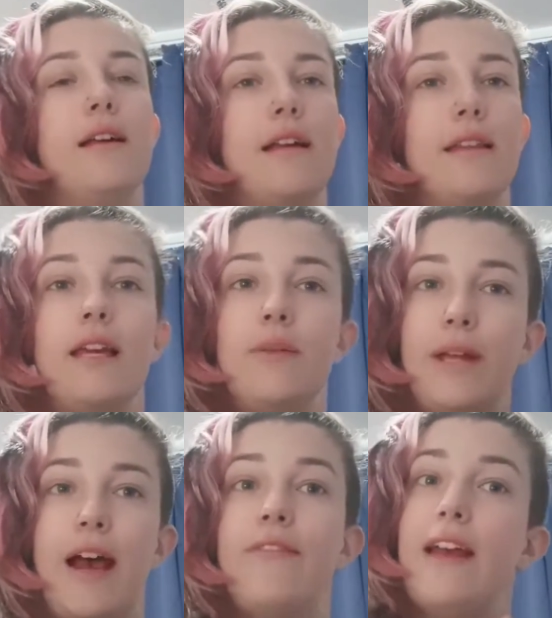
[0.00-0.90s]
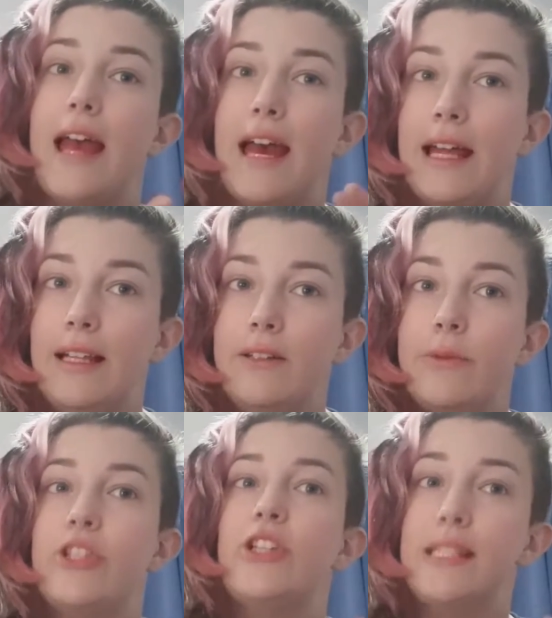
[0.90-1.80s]
Then we have el,
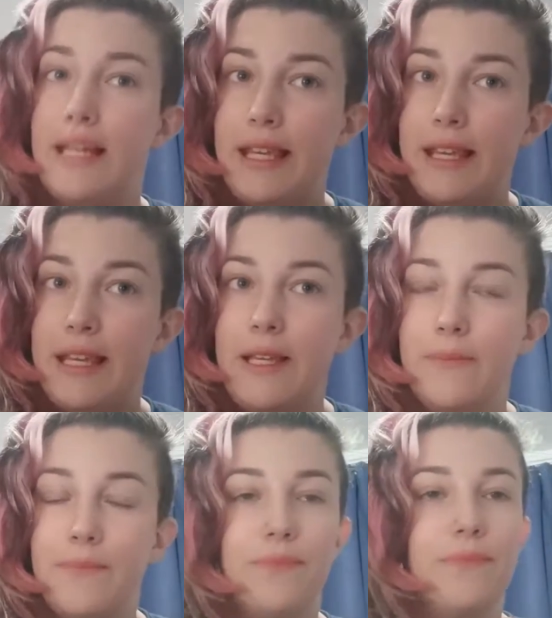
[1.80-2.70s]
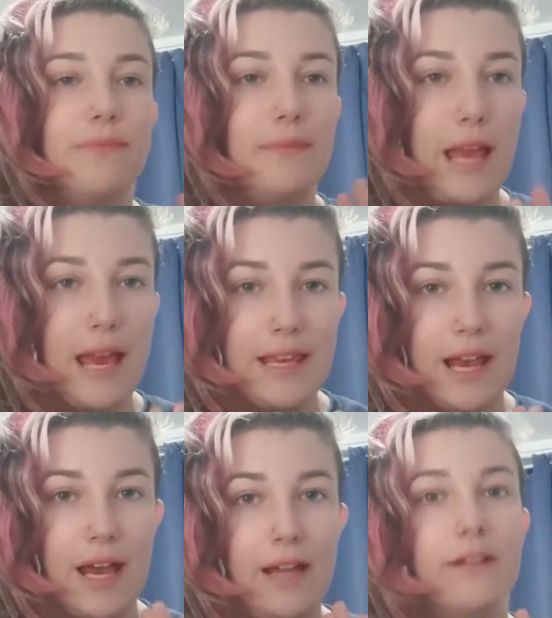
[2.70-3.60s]
which is he,
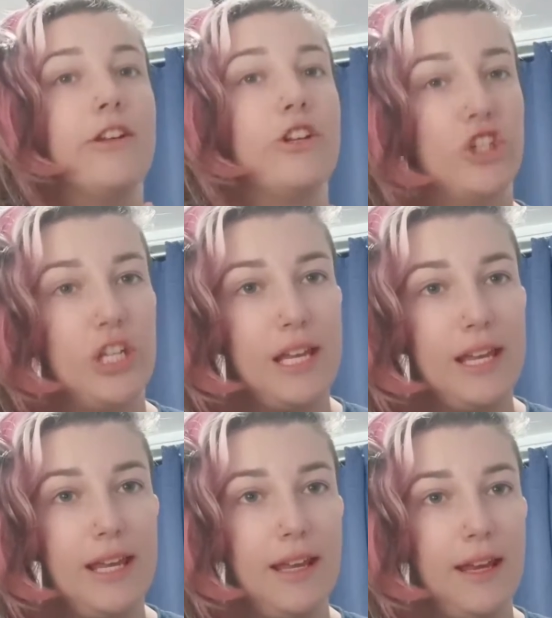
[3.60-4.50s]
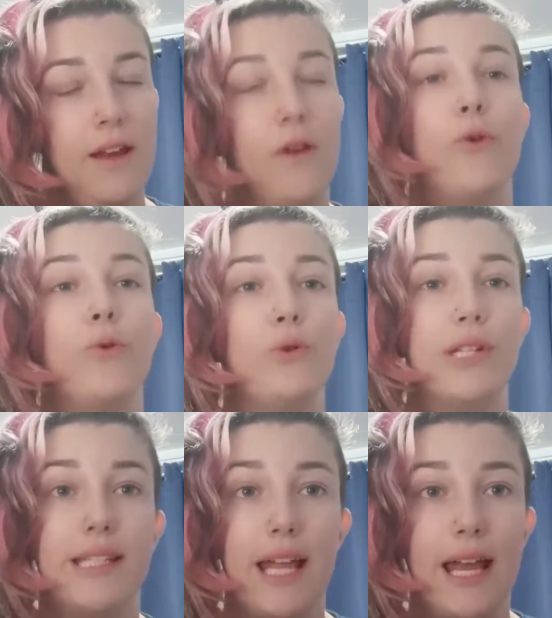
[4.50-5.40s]
ella, she,
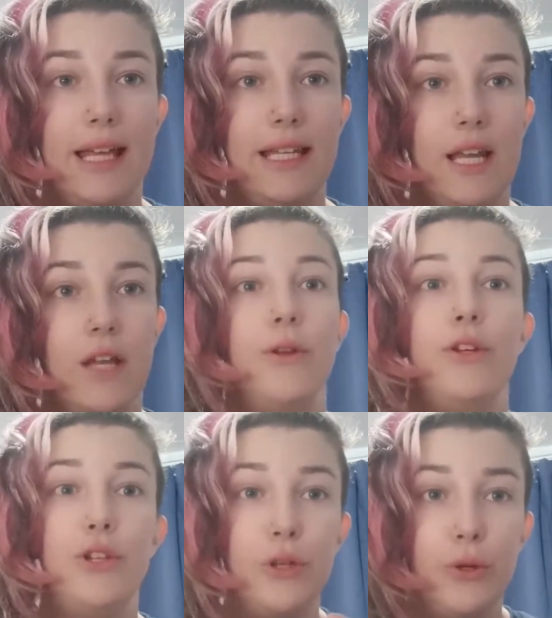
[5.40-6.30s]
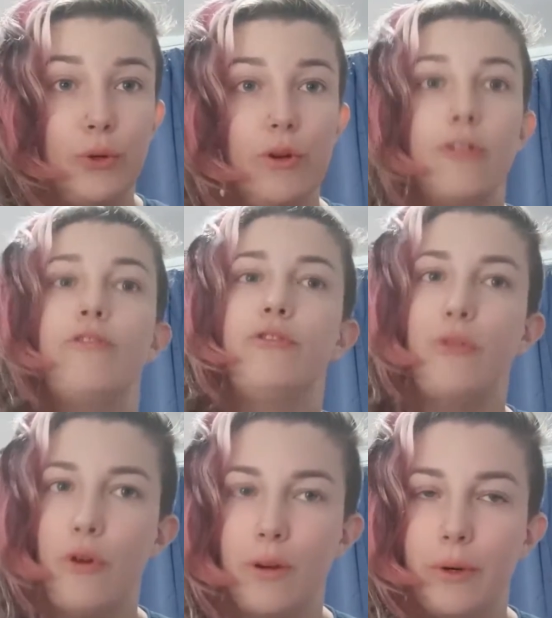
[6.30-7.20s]
usted, you,
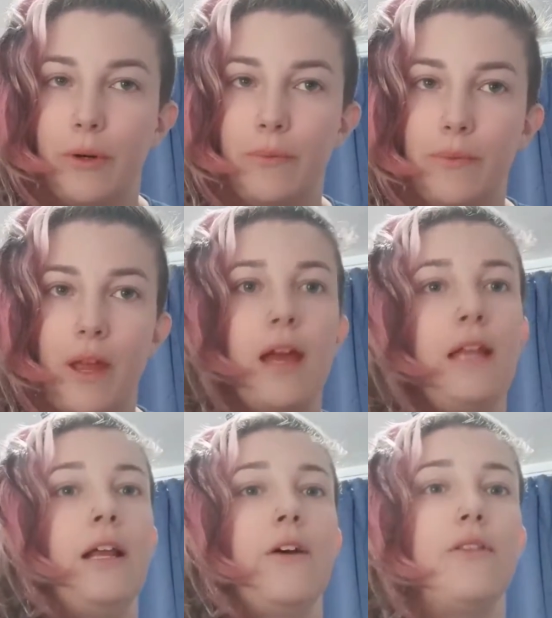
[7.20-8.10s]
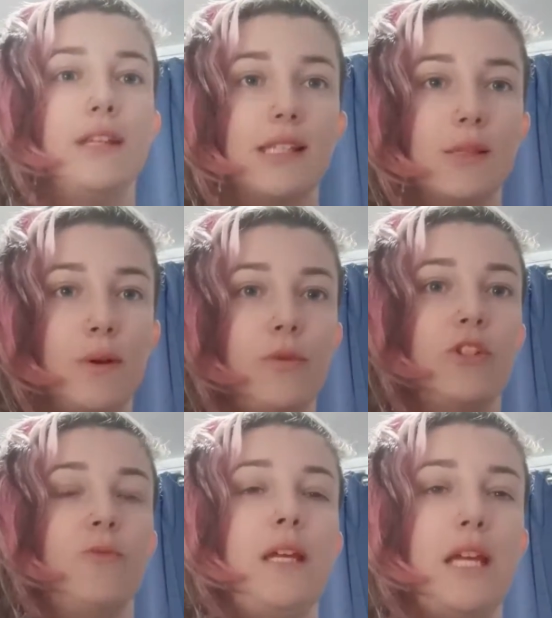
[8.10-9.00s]
formal. Now this is when we're speaking